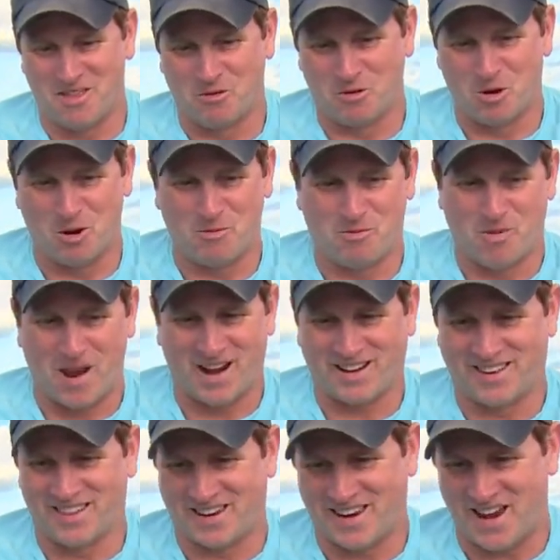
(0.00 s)
on the road back
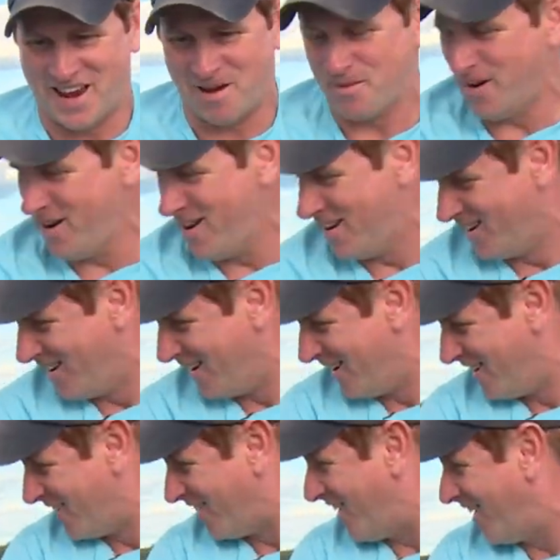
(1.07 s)
to the cabin. Oh
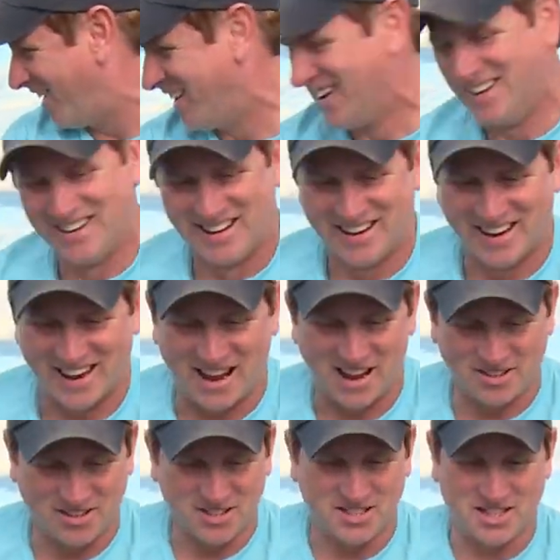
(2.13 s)
man.
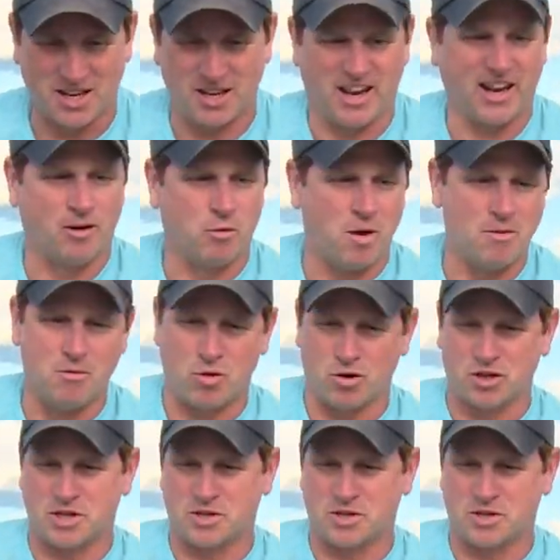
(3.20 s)
Al just said, "Hey, one more